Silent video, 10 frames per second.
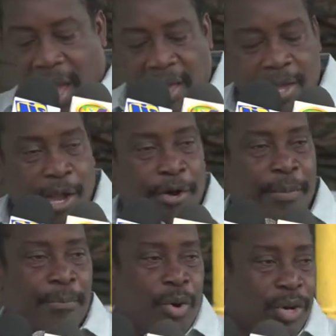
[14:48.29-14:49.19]
I hear
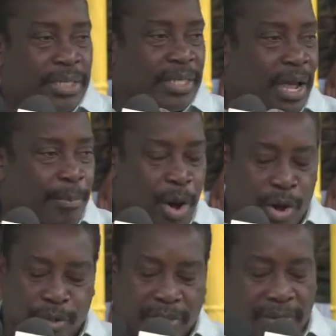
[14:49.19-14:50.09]
him boasting
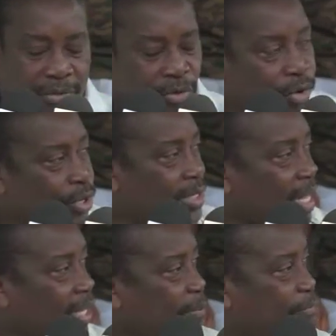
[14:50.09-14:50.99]
about roads
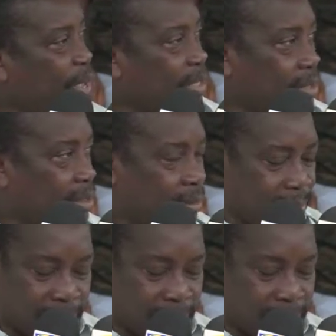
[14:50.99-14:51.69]
that him fix.